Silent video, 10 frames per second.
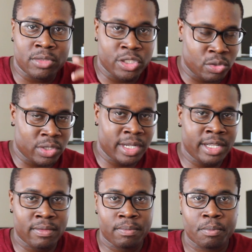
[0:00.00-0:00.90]
using
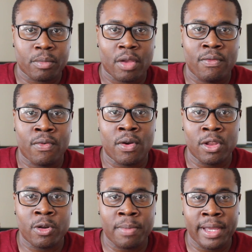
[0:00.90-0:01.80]
it for a
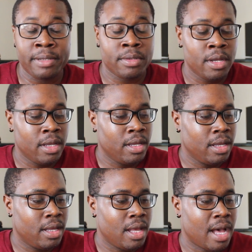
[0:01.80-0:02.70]
little bit.
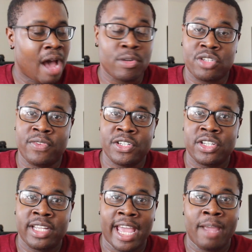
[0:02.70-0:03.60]
I was
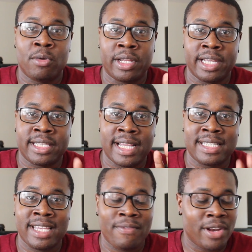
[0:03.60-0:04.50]
eventually able to get that
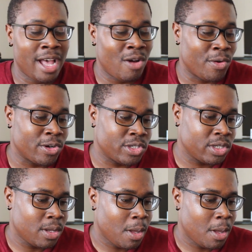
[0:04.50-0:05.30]
7 hours,